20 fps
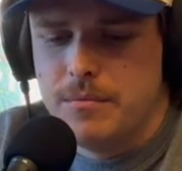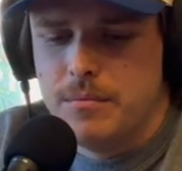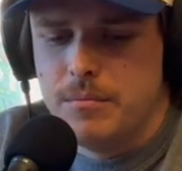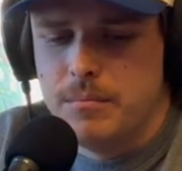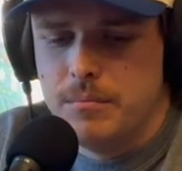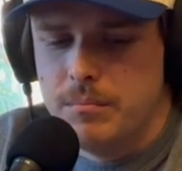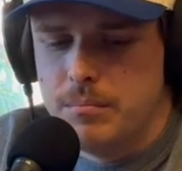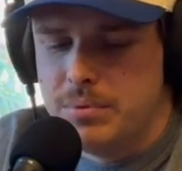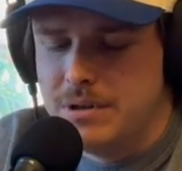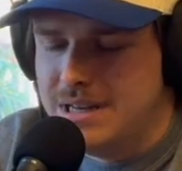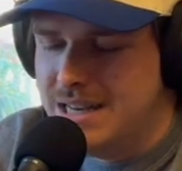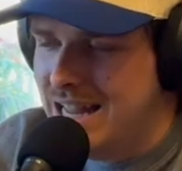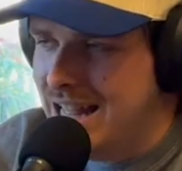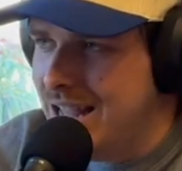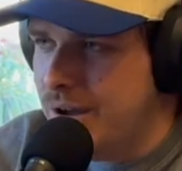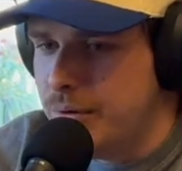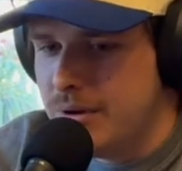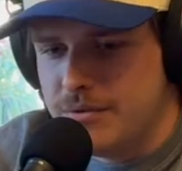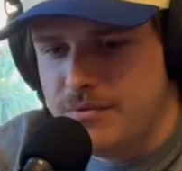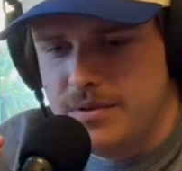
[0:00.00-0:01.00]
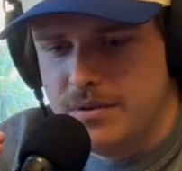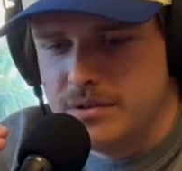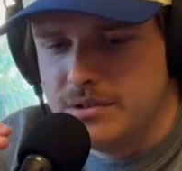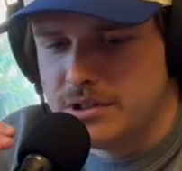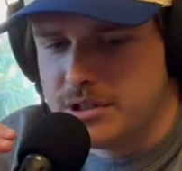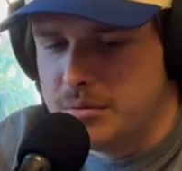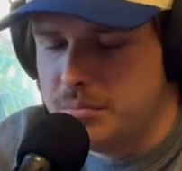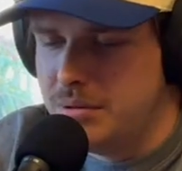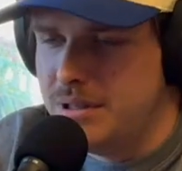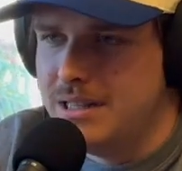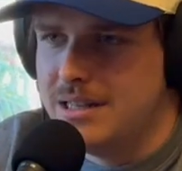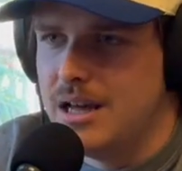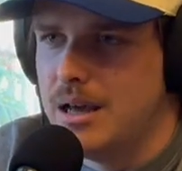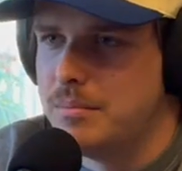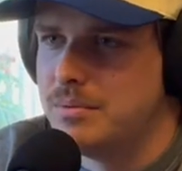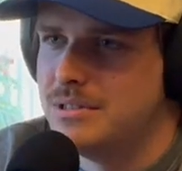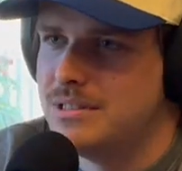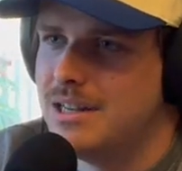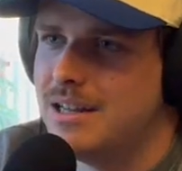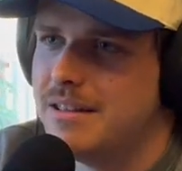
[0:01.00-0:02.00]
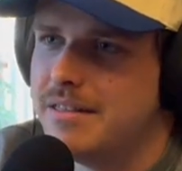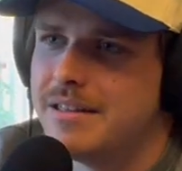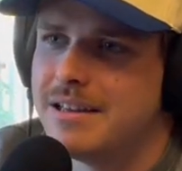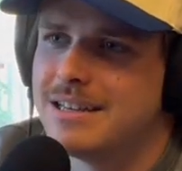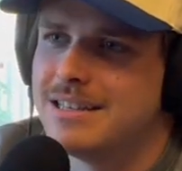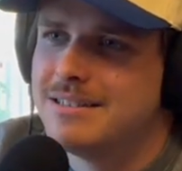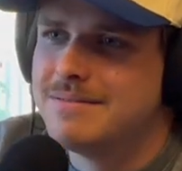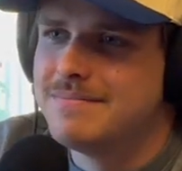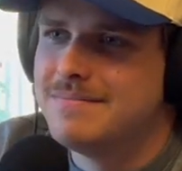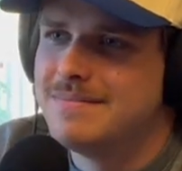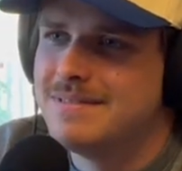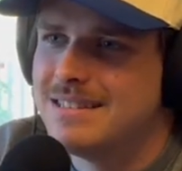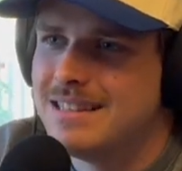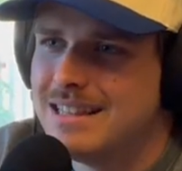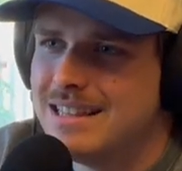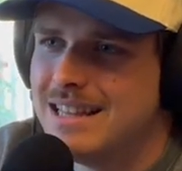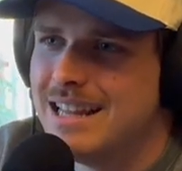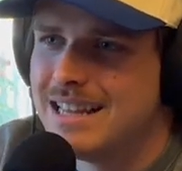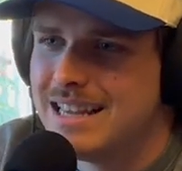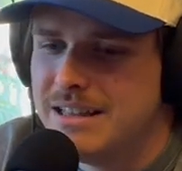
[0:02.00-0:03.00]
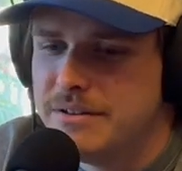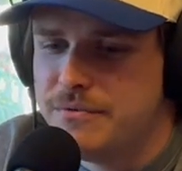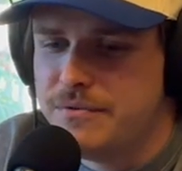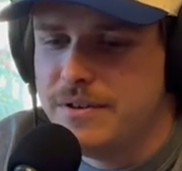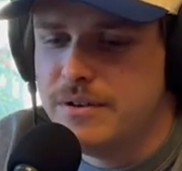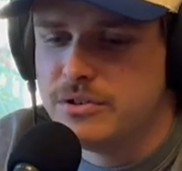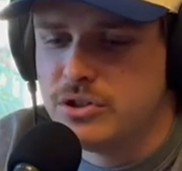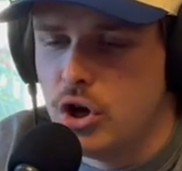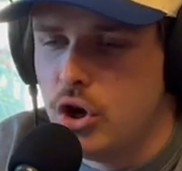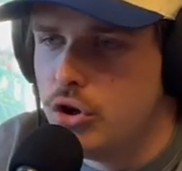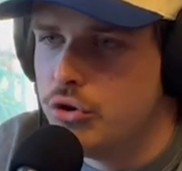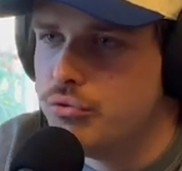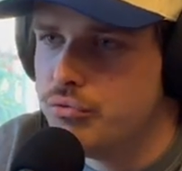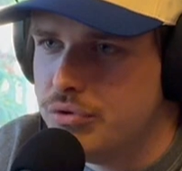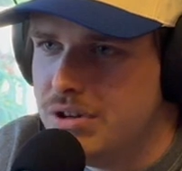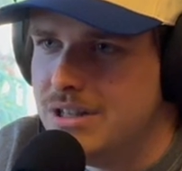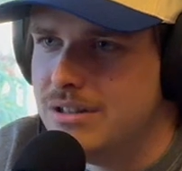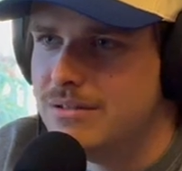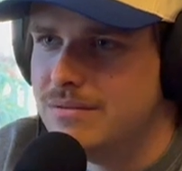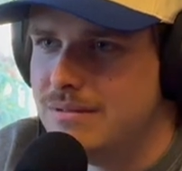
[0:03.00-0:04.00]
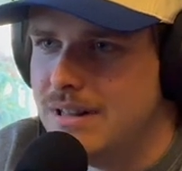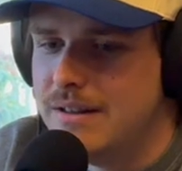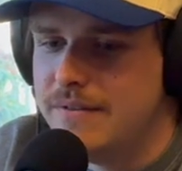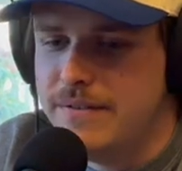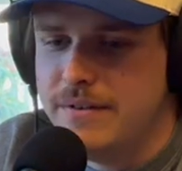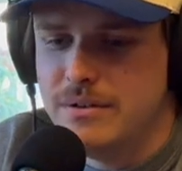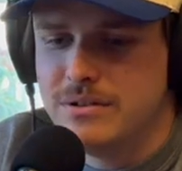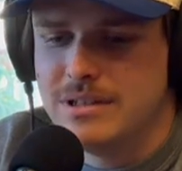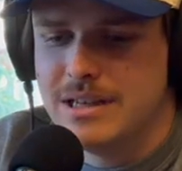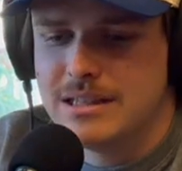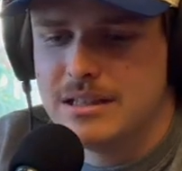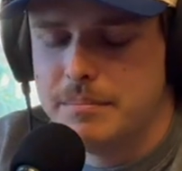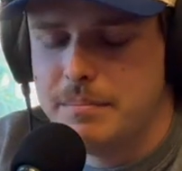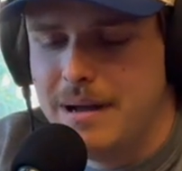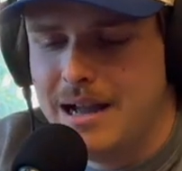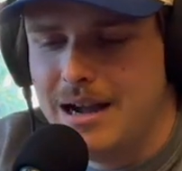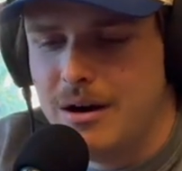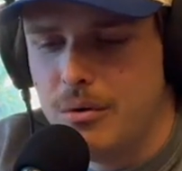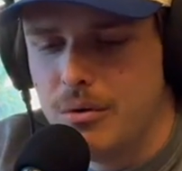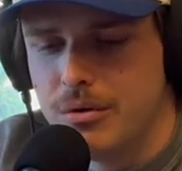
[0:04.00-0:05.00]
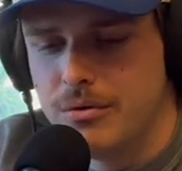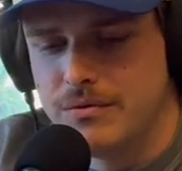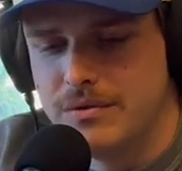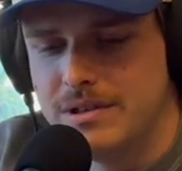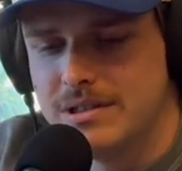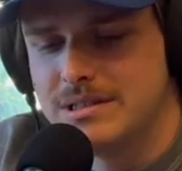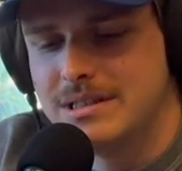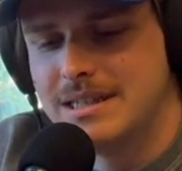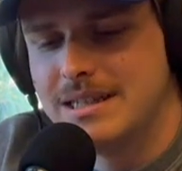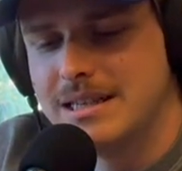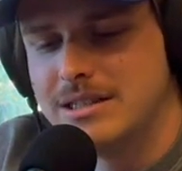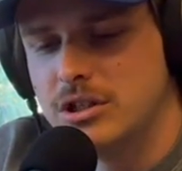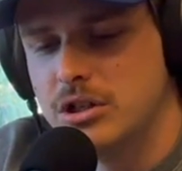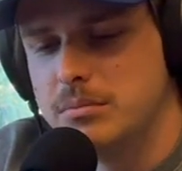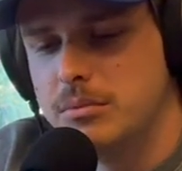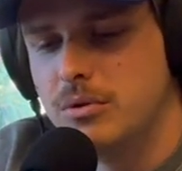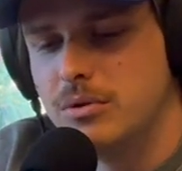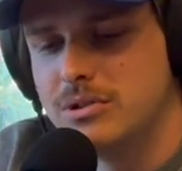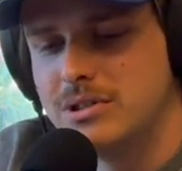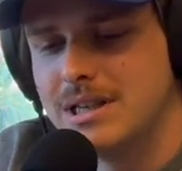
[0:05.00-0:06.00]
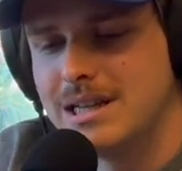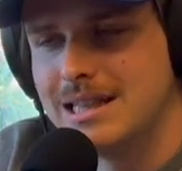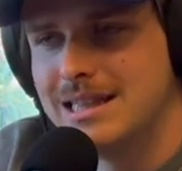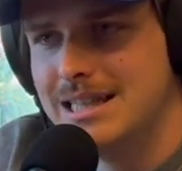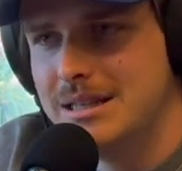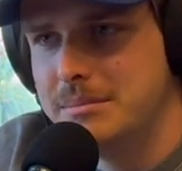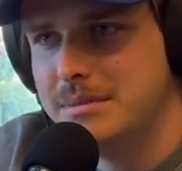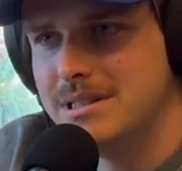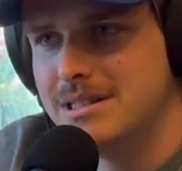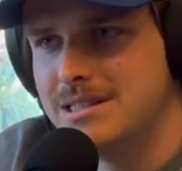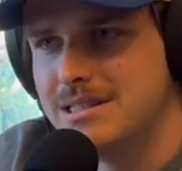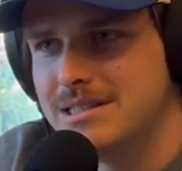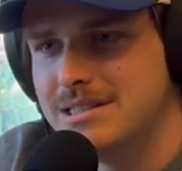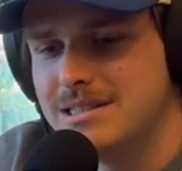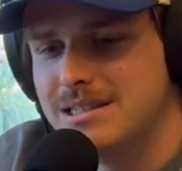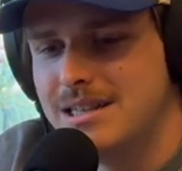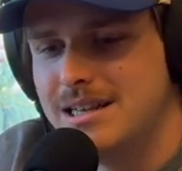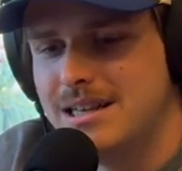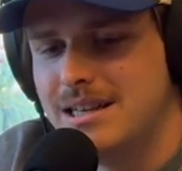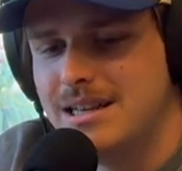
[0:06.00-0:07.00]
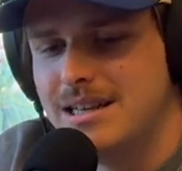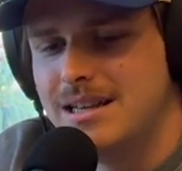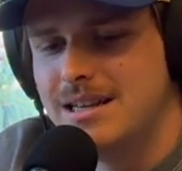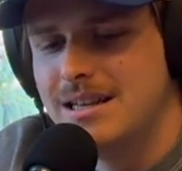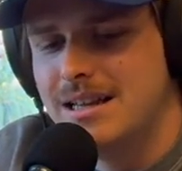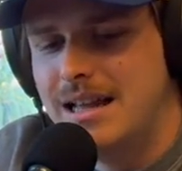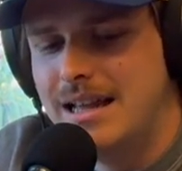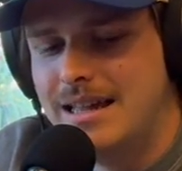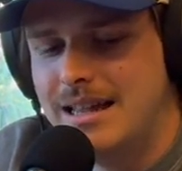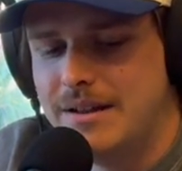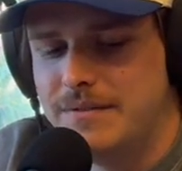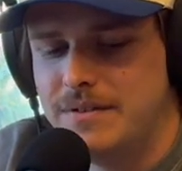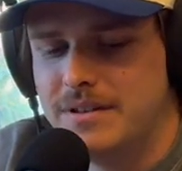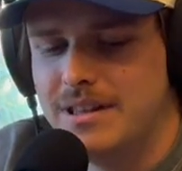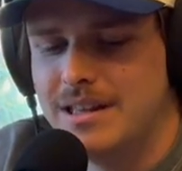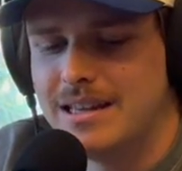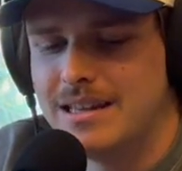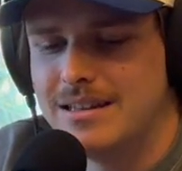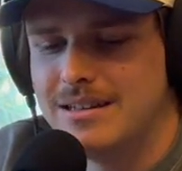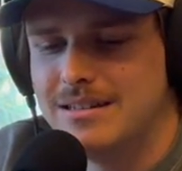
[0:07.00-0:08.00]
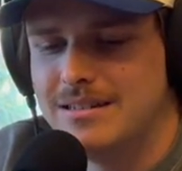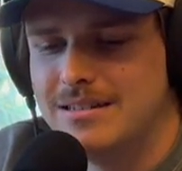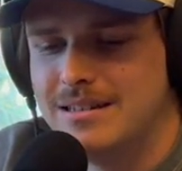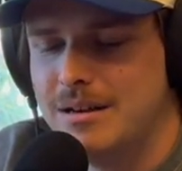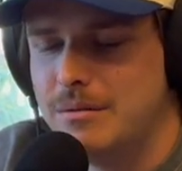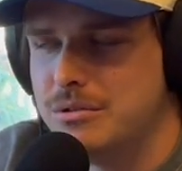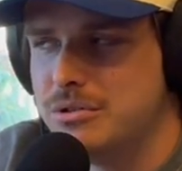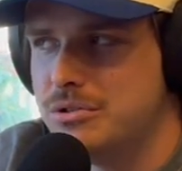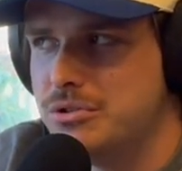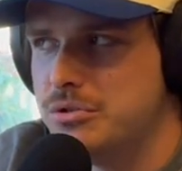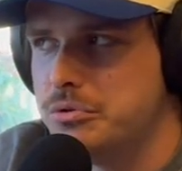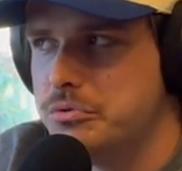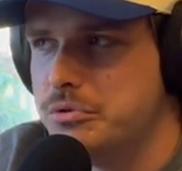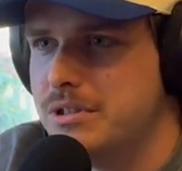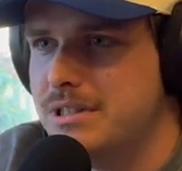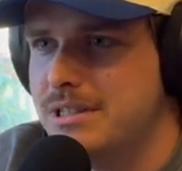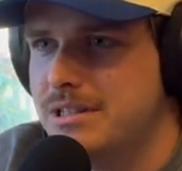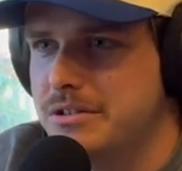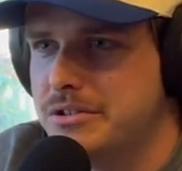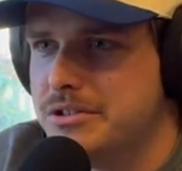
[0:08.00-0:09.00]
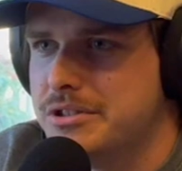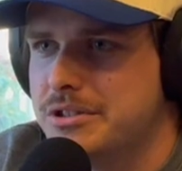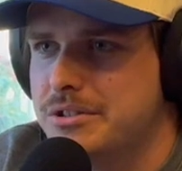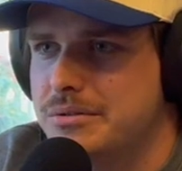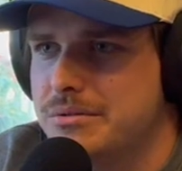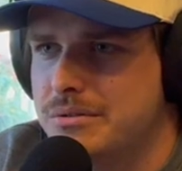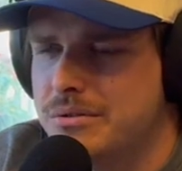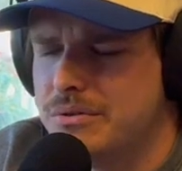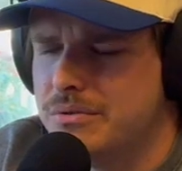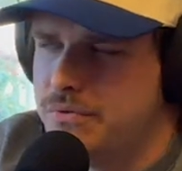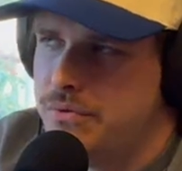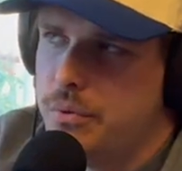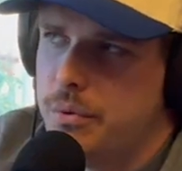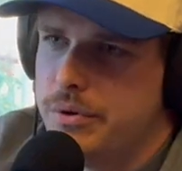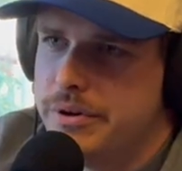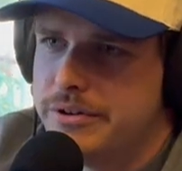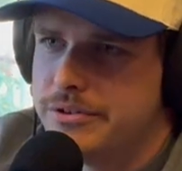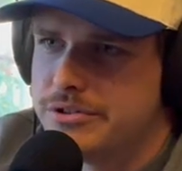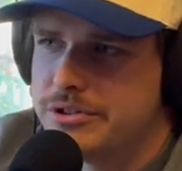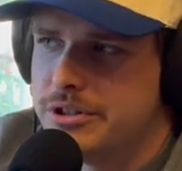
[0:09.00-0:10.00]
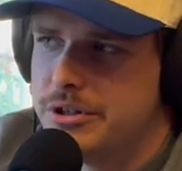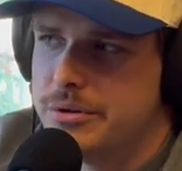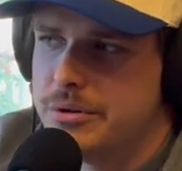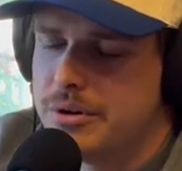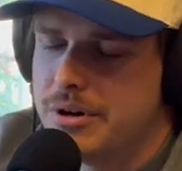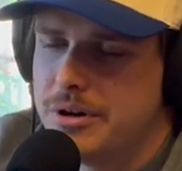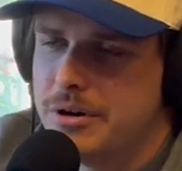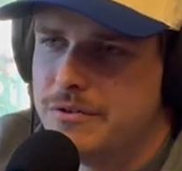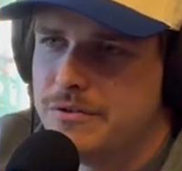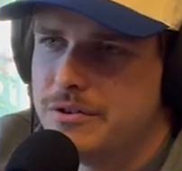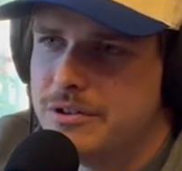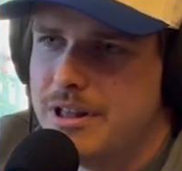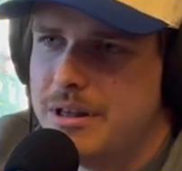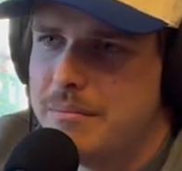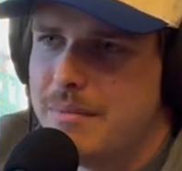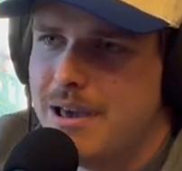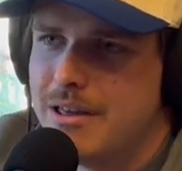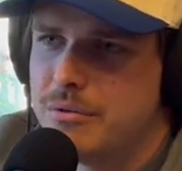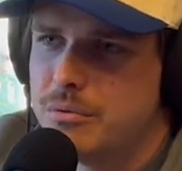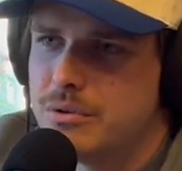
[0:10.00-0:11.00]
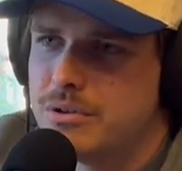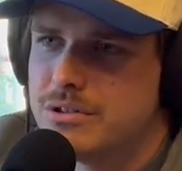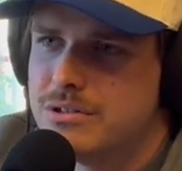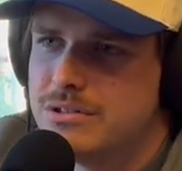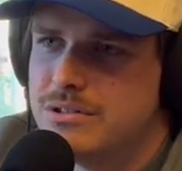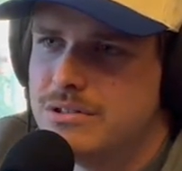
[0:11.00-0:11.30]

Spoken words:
But now it feels the complete opposite, I think. Like it feels unreal. It feels like the power of this thing is almost like limitless. And I feel like that was 3 years ago or 4 years ago or however that math works.